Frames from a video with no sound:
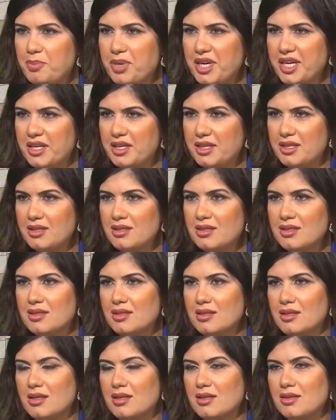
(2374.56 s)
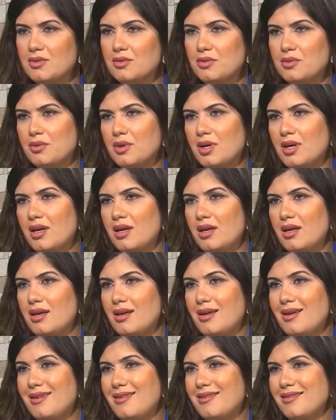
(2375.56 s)
parents to
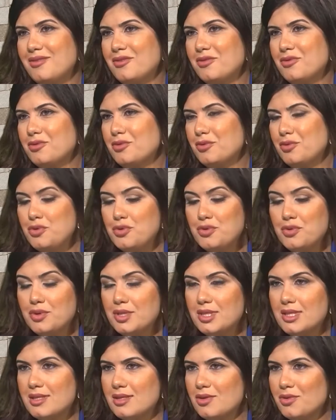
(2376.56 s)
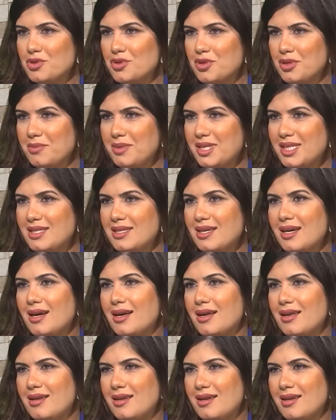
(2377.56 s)
use social
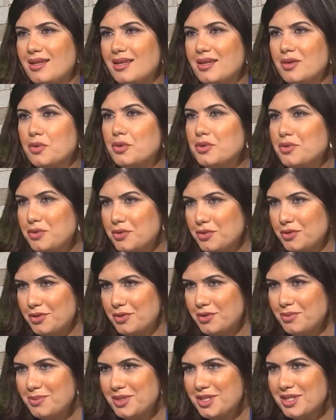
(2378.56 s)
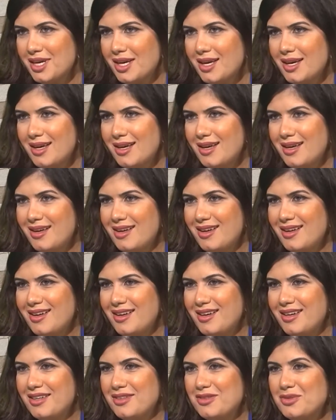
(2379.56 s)
media in good terms,
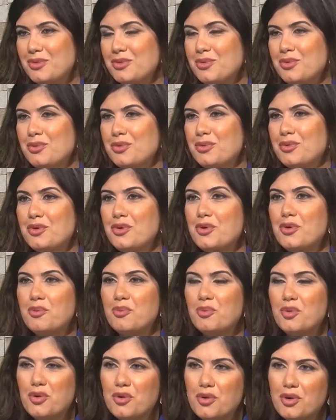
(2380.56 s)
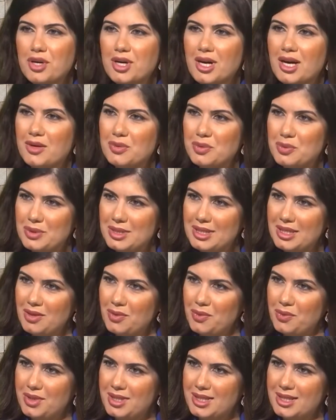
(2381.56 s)
to know more how to deal
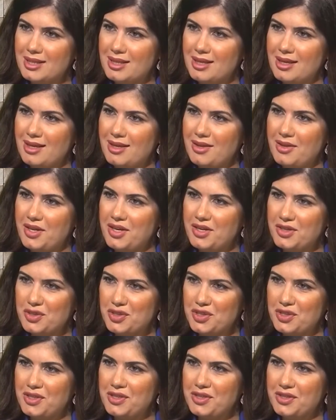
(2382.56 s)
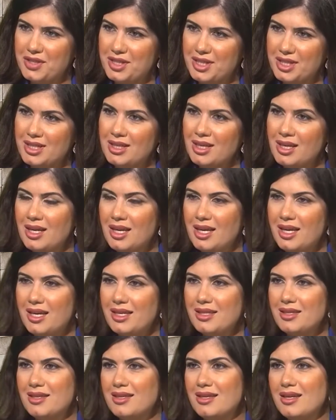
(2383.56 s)
with their children
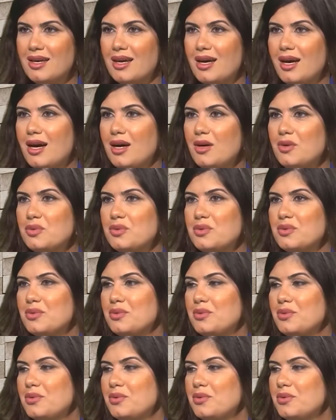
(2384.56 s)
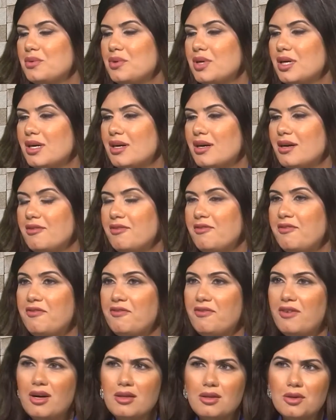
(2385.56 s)
and how to
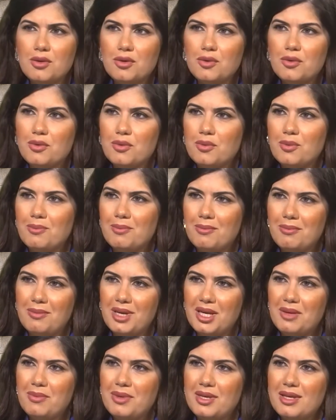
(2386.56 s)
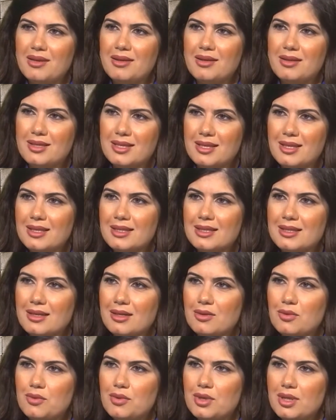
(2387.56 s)
follow maybe the things they
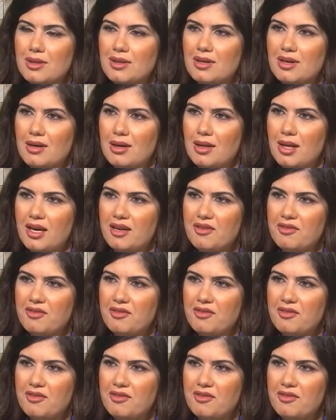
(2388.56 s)
do in their life.